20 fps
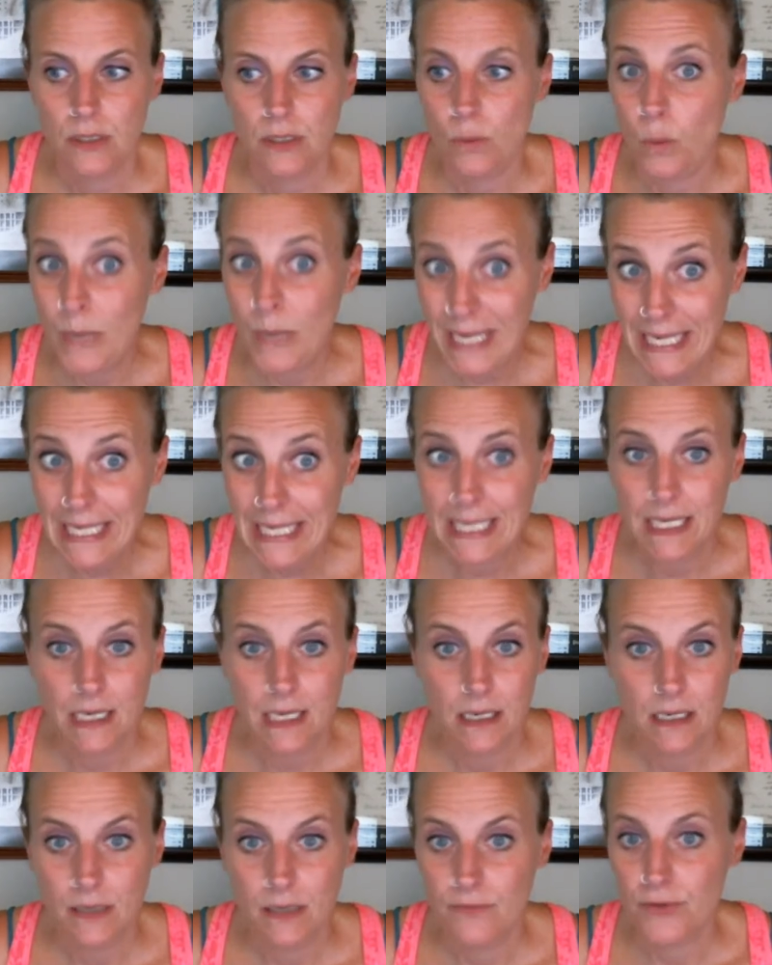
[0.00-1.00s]
We,
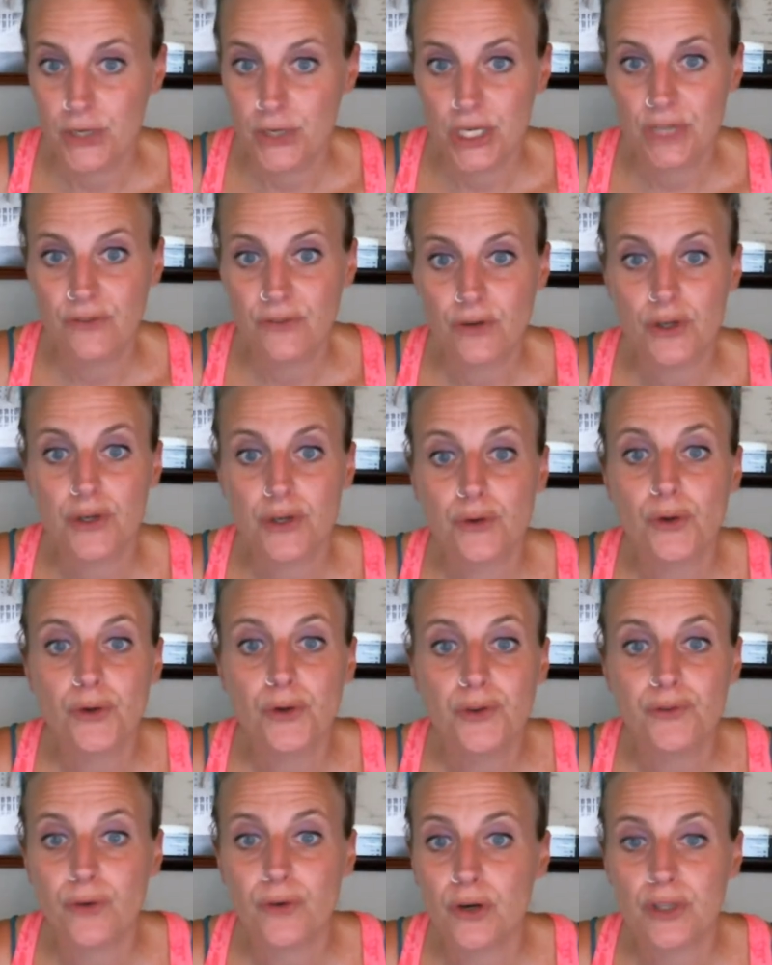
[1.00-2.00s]
Virginians for
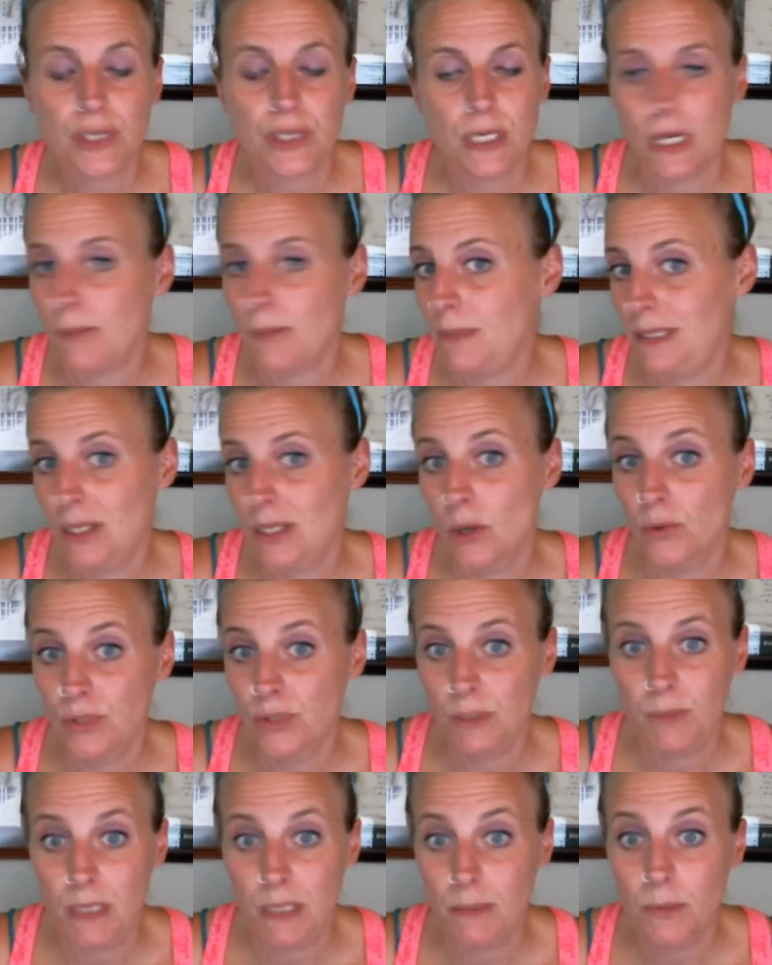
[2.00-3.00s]
Children's First, cannot be the
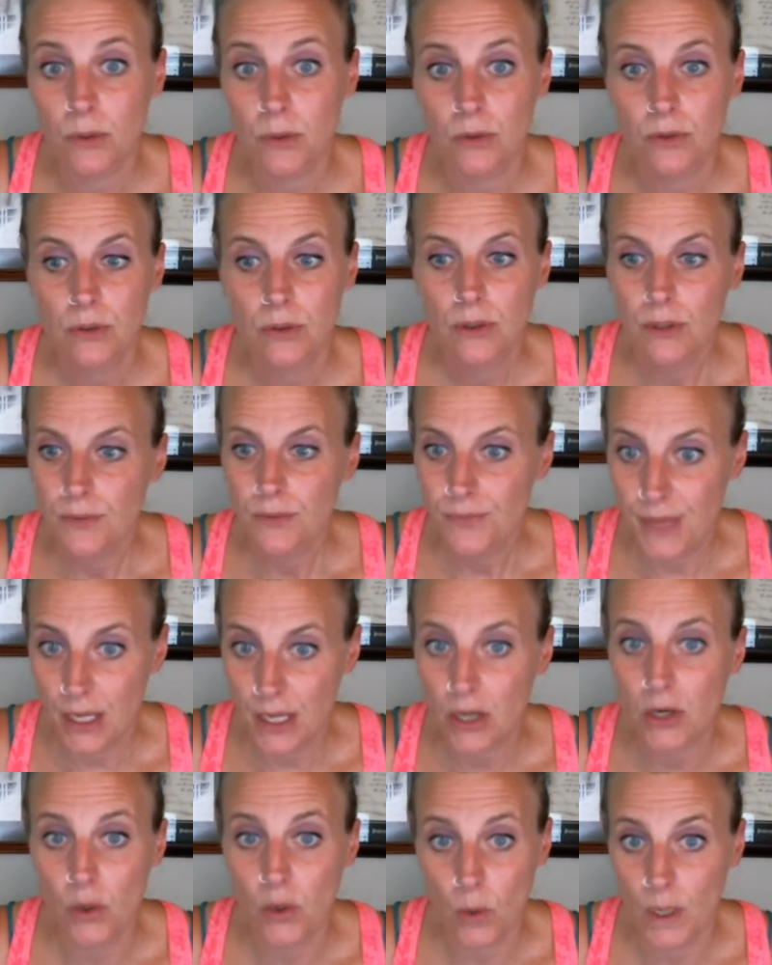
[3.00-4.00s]
only people
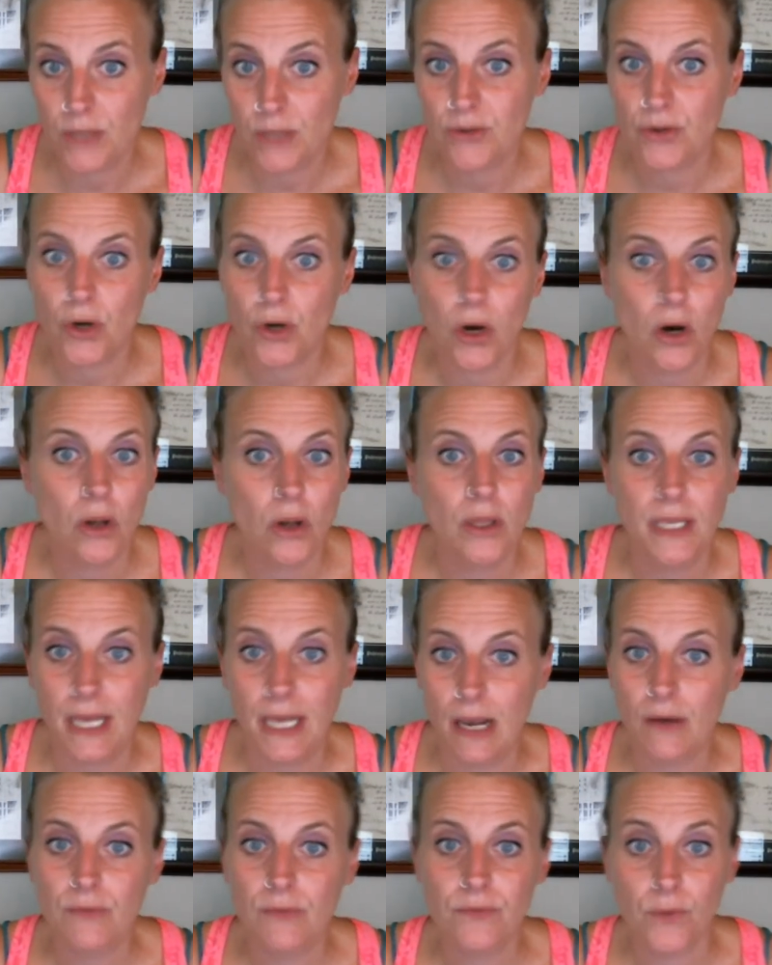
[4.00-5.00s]
that are going to call it
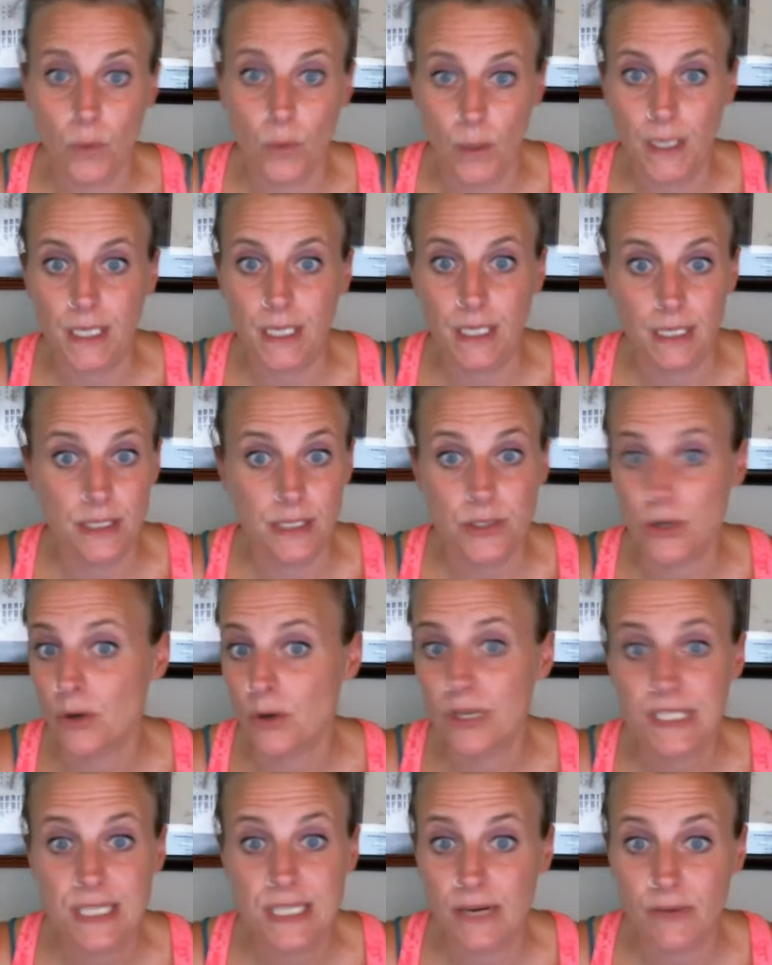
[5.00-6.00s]
out for what it is,
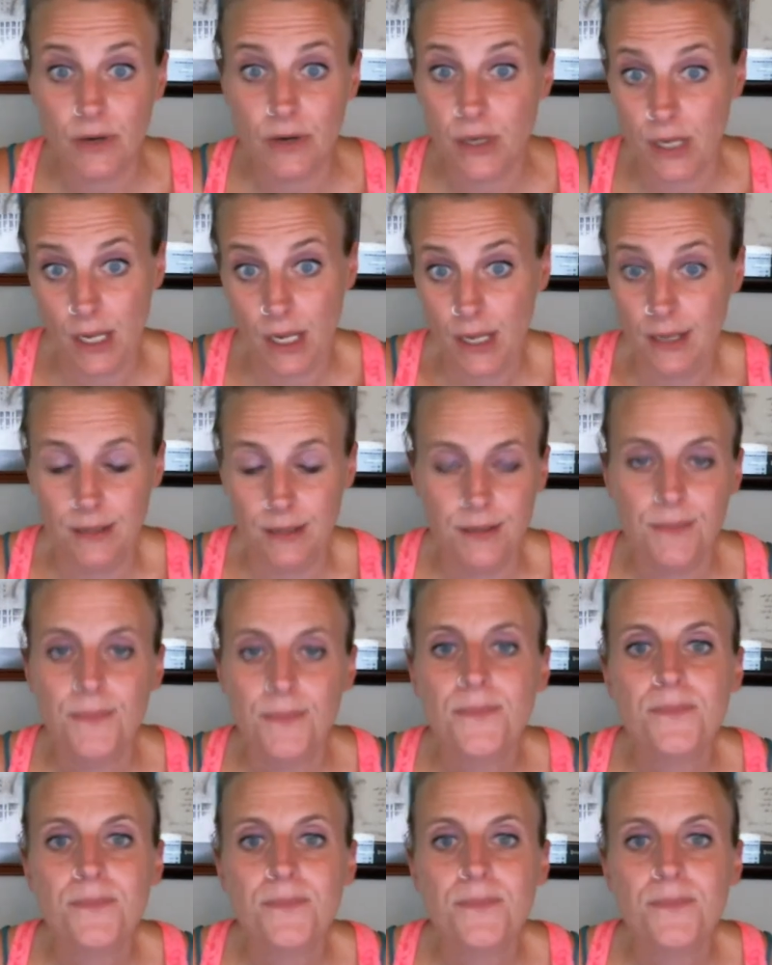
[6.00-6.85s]
or it's never going to end.